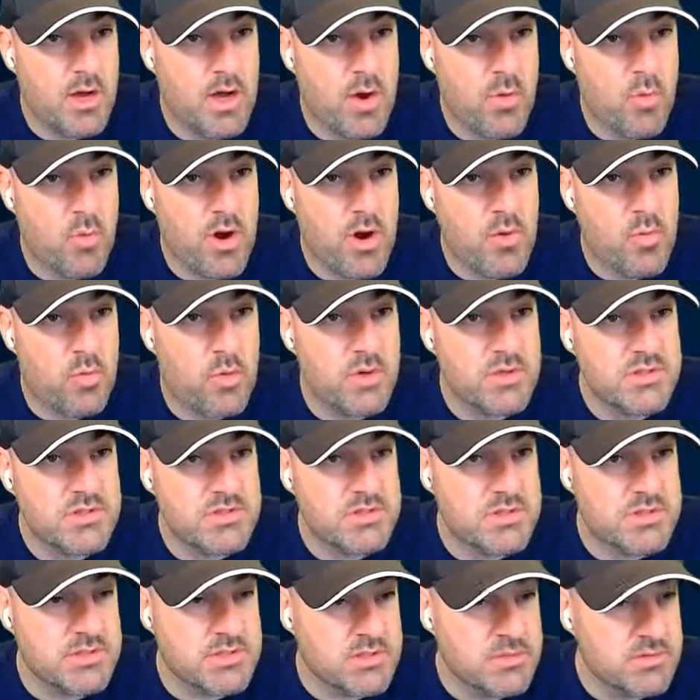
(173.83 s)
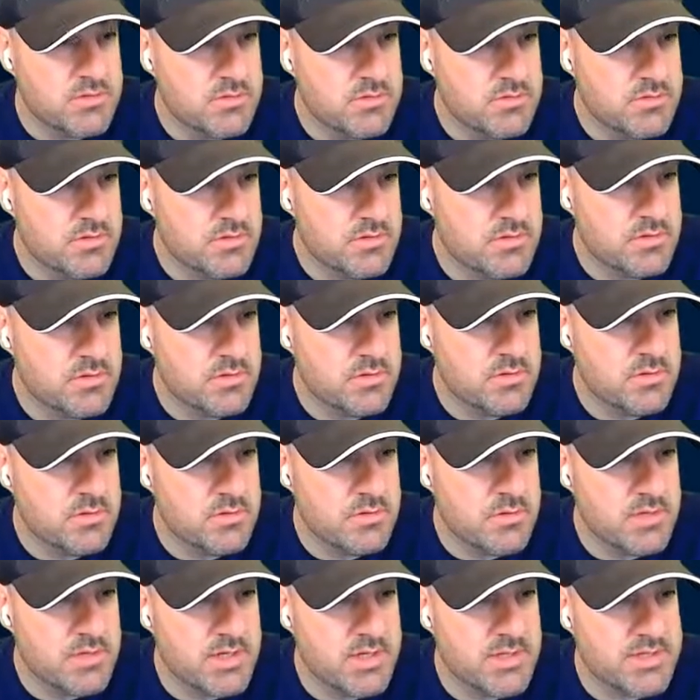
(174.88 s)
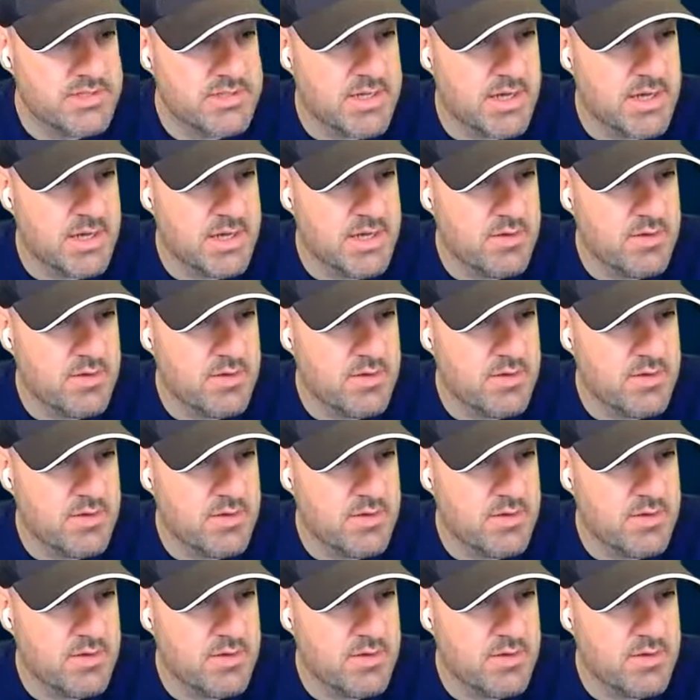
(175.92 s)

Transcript: What I want to do is I